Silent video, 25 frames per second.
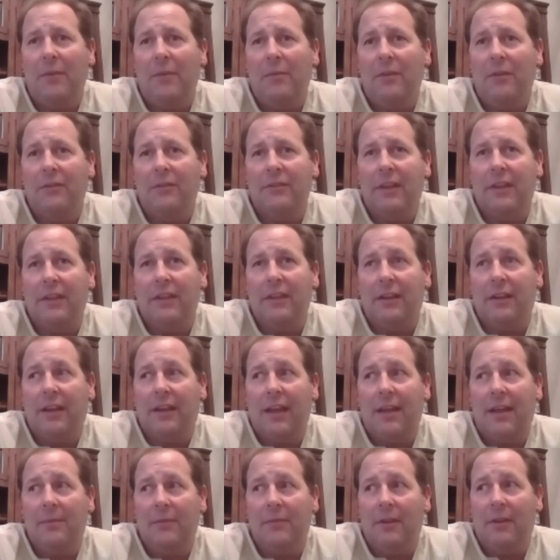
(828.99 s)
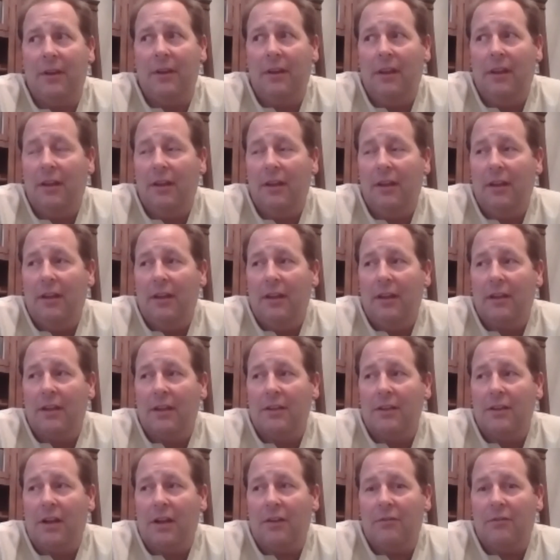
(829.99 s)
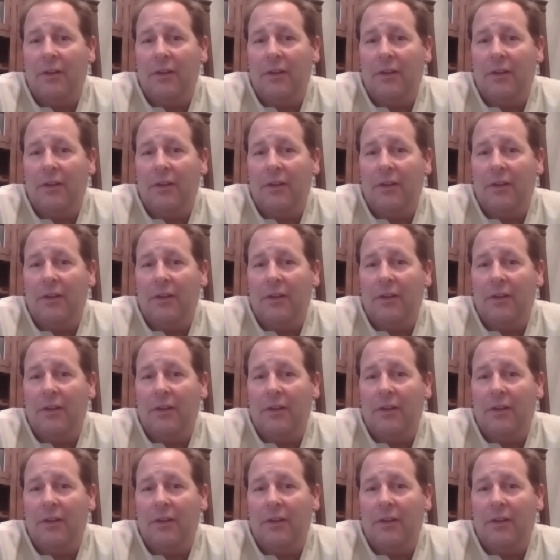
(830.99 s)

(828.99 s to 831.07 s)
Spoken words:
Is that the game that Kenyatta